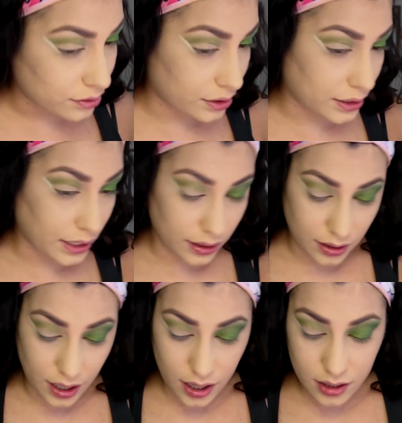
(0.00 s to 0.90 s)
Just
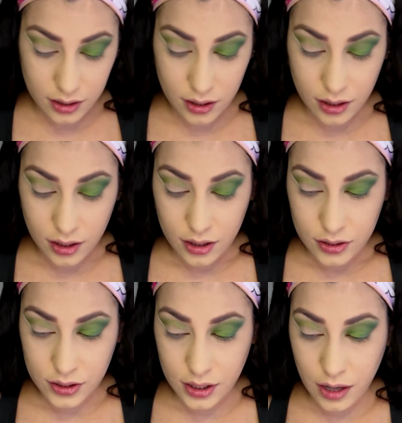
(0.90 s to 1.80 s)
like that.
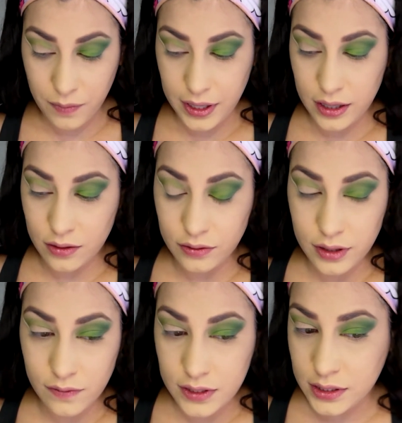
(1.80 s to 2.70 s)
So that way it'll
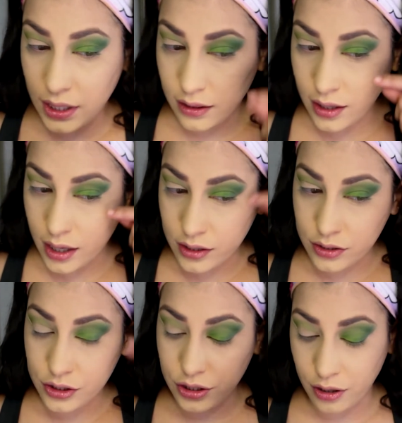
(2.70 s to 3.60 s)
give us like that
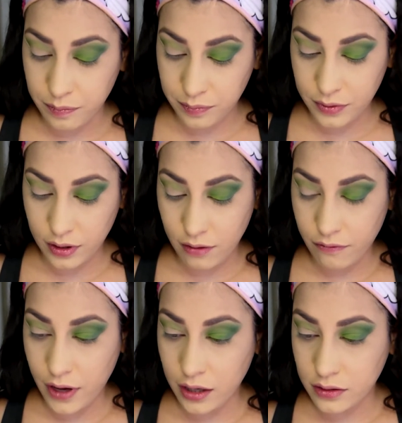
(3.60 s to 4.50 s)
sharp
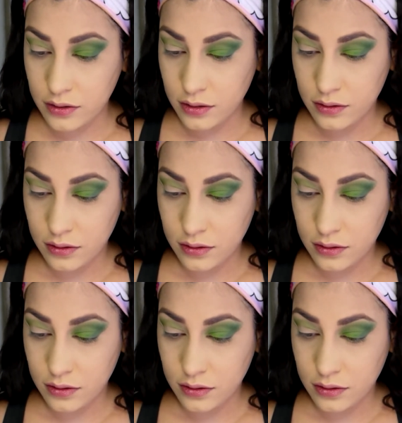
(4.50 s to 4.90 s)
effect.